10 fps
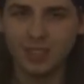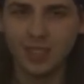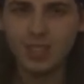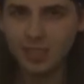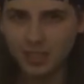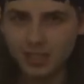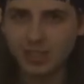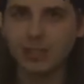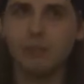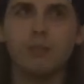He could
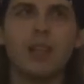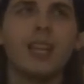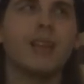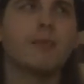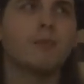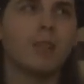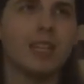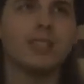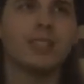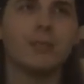play him
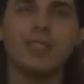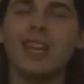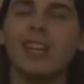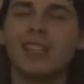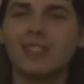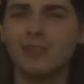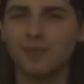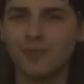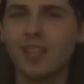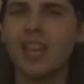pretty intimidating
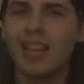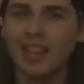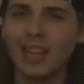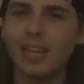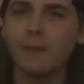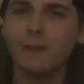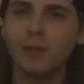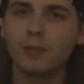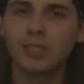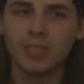in later
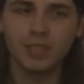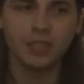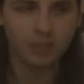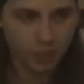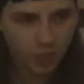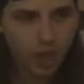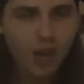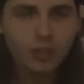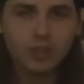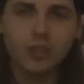films, and I
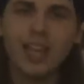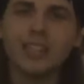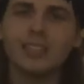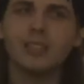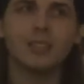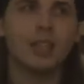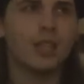also liked